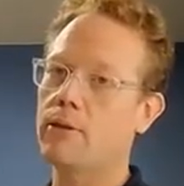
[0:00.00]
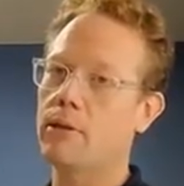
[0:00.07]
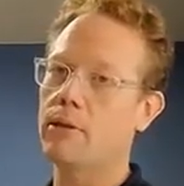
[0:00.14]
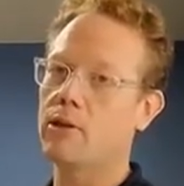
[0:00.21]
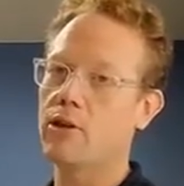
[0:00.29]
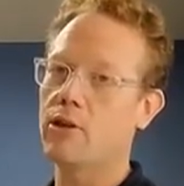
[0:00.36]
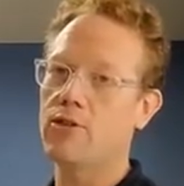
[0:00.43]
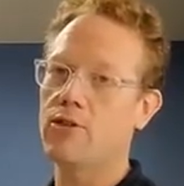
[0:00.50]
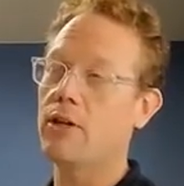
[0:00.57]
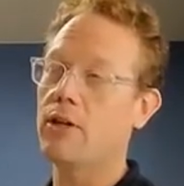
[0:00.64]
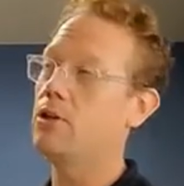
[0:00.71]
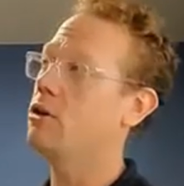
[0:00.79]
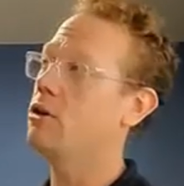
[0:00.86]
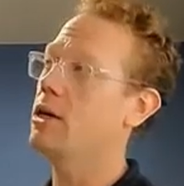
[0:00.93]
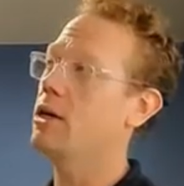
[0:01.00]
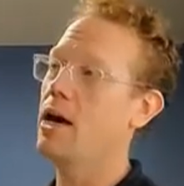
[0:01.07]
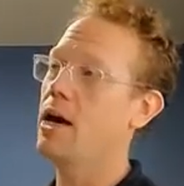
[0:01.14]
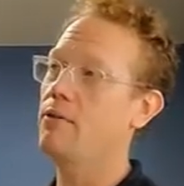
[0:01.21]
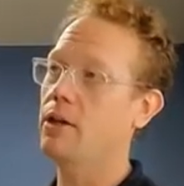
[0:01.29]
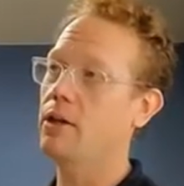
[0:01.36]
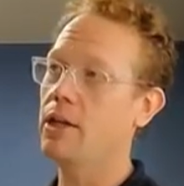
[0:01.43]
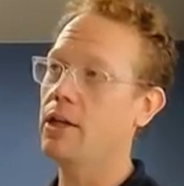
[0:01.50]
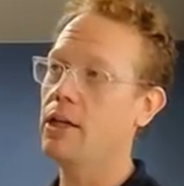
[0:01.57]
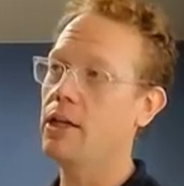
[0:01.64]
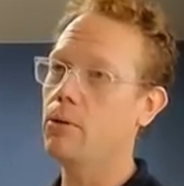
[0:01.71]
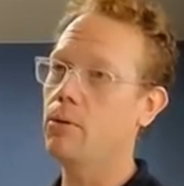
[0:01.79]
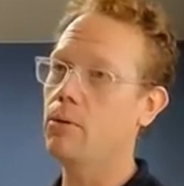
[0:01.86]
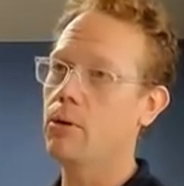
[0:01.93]
exhaust fans are going to have a
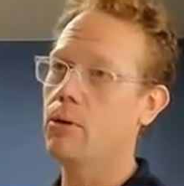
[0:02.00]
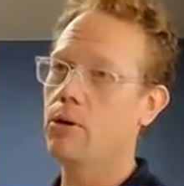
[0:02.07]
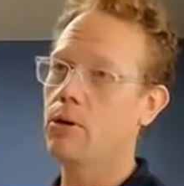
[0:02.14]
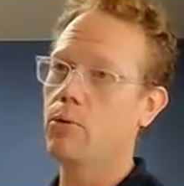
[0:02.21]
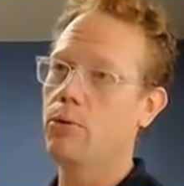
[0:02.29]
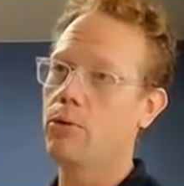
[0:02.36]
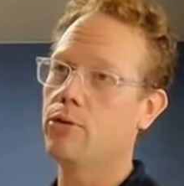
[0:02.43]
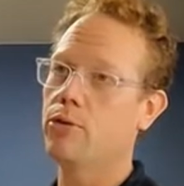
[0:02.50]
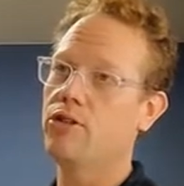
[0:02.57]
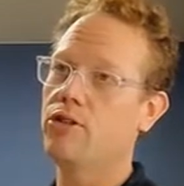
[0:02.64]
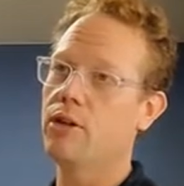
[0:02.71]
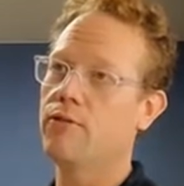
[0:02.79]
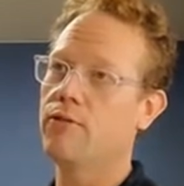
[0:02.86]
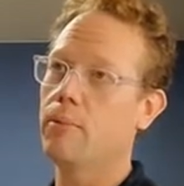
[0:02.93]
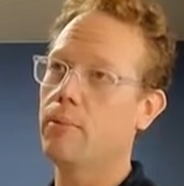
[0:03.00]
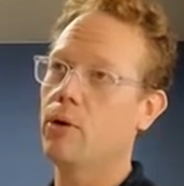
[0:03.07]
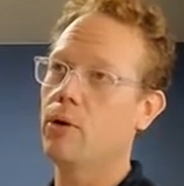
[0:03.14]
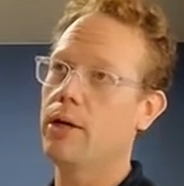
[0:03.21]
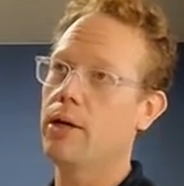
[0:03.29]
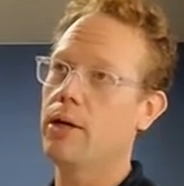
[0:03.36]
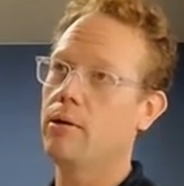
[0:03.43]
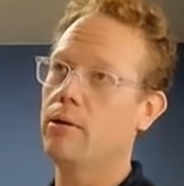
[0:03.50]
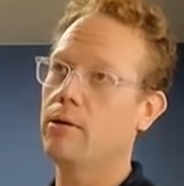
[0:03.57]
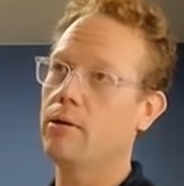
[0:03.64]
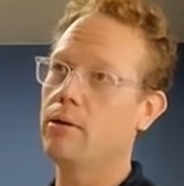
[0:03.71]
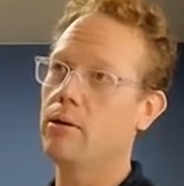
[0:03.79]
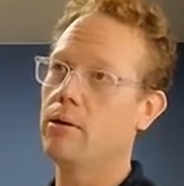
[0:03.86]
label with their CFM rating